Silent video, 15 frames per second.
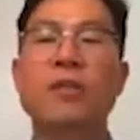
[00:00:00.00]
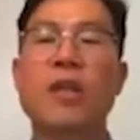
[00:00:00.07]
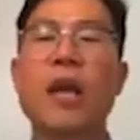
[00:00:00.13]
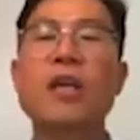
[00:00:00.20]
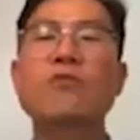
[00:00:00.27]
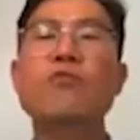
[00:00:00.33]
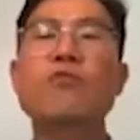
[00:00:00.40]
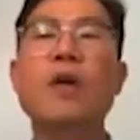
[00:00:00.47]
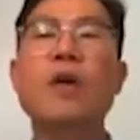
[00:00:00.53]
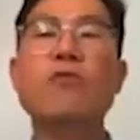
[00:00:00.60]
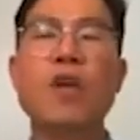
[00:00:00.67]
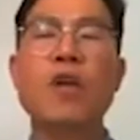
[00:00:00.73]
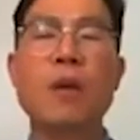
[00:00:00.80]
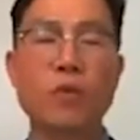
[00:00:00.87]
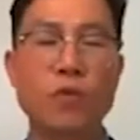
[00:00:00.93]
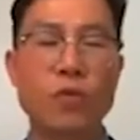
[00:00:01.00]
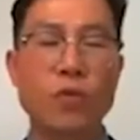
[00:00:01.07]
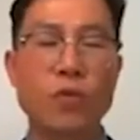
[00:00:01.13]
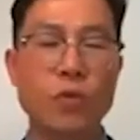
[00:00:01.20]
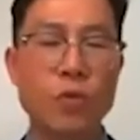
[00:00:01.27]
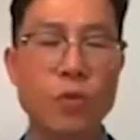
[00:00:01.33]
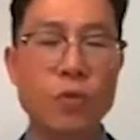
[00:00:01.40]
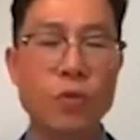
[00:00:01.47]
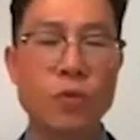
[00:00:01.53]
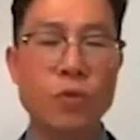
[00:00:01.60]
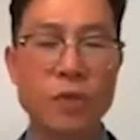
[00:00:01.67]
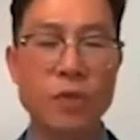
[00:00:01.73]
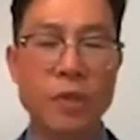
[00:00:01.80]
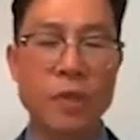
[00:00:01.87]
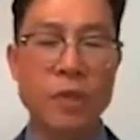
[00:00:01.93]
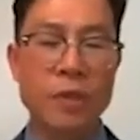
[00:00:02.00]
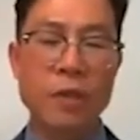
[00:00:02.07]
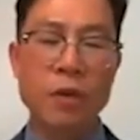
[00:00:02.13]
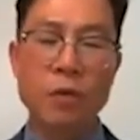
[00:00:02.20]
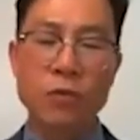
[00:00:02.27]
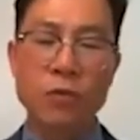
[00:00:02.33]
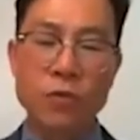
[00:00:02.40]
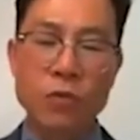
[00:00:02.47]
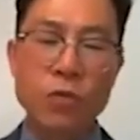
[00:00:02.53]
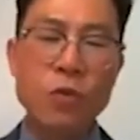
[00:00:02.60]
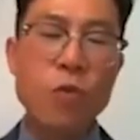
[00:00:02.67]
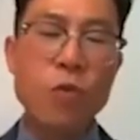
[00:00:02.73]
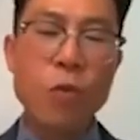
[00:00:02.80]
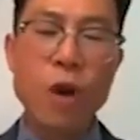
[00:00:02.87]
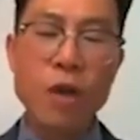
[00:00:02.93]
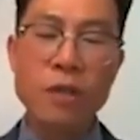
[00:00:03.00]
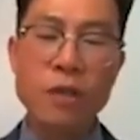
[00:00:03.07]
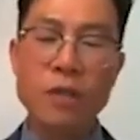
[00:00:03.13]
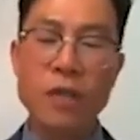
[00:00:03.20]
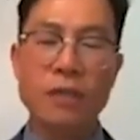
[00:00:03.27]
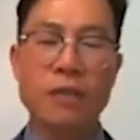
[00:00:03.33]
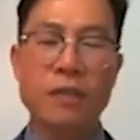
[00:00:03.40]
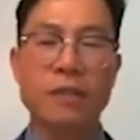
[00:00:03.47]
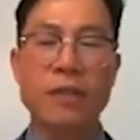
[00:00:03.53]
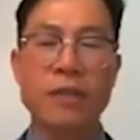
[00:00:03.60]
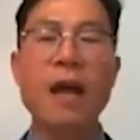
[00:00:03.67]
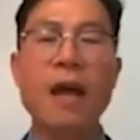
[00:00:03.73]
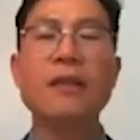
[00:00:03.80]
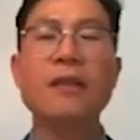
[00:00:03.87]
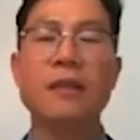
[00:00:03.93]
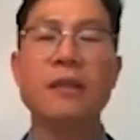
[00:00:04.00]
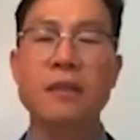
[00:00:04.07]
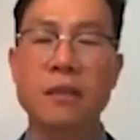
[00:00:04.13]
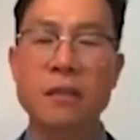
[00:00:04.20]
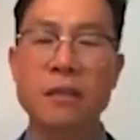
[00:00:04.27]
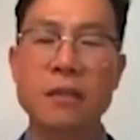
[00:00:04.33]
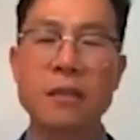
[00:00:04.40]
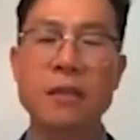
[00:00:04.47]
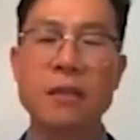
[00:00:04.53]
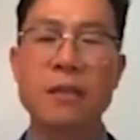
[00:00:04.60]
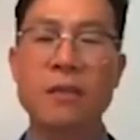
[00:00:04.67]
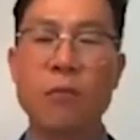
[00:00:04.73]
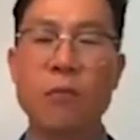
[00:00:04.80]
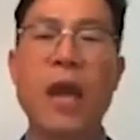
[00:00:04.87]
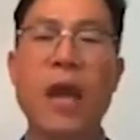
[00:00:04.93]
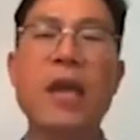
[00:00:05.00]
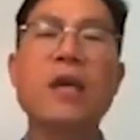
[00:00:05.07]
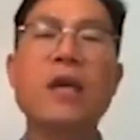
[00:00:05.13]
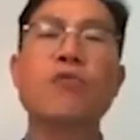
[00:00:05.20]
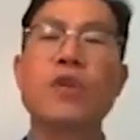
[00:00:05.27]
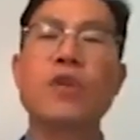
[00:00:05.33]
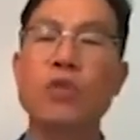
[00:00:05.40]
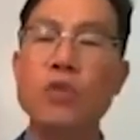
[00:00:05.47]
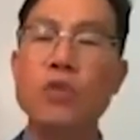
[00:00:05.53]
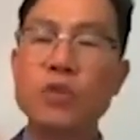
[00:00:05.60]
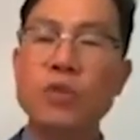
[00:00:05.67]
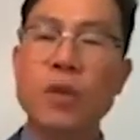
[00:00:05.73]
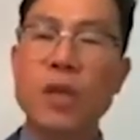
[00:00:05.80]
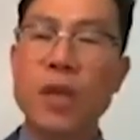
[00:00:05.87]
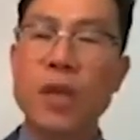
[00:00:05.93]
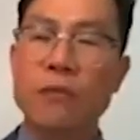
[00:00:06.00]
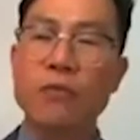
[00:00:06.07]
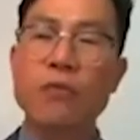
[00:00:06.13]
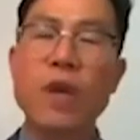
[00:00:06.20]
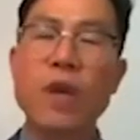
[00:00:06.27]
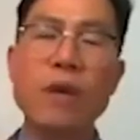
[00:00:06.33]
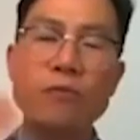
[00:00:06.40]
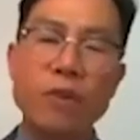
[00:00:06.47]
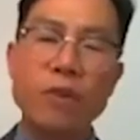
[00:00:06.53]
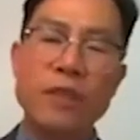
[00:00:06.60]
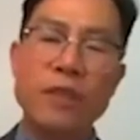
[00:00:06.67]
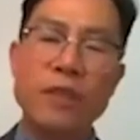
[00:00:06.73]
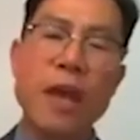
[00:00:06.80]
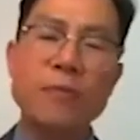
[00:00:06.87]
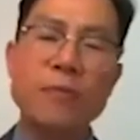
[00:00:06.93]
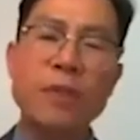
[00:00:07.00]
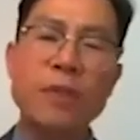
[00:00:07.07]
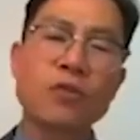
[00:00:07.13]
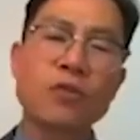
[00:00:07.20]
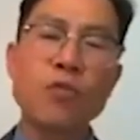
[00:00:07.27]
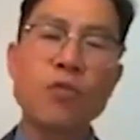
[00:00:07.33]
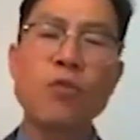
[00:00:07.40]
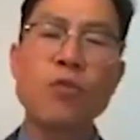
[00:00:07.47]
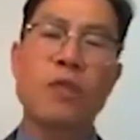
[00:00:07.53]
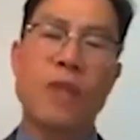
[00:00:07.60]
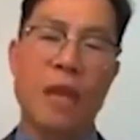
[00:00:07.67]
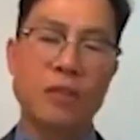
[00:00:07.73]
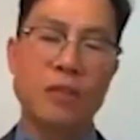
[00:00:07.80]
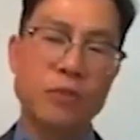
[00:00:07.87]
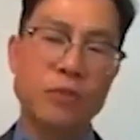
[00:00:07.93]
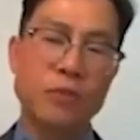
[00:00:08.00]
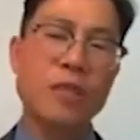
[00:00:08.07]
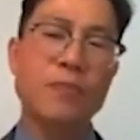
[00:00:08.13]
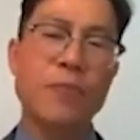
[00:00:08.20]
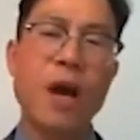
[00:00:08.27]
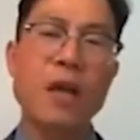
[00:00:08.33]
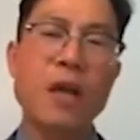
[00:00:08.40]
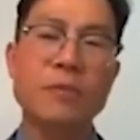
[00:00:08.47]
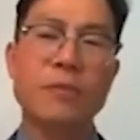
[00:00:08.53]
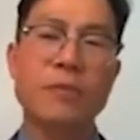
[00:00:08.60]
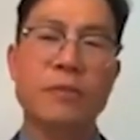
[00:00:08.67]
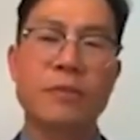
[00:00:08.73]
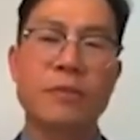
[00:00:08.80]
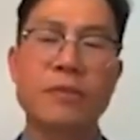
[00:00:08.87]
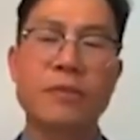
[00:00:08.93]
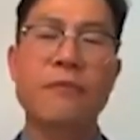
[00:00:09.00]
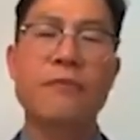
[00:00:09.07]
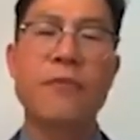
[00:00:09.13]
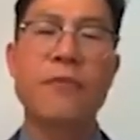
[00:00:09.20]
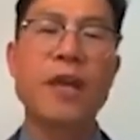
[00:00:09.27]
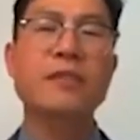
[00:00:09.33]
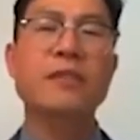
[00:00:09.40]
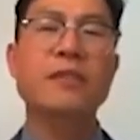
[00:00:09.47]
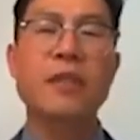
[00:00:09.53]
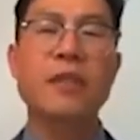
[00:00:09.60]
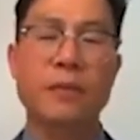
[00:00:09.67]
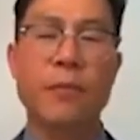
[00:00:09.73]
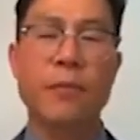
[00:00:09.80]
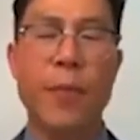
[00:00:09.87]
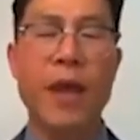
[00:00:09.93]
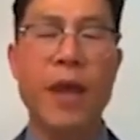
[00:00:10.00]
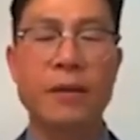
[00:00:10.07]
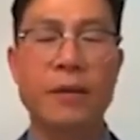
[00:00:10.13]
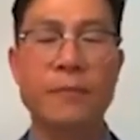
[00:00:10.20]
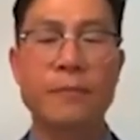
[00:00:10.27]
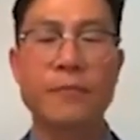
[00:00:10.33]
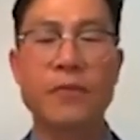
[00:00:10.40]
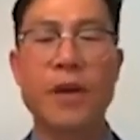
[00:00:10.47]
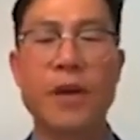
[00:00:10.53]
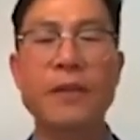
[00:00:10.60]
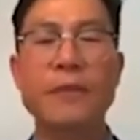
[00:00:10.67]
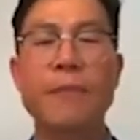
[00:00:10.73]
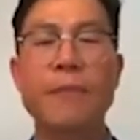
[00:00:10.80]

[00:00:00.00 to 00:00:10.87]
That's why we have to use. The new world is not the way we used to live. We have to adapt the new world as soon as possible. The faster is better, right?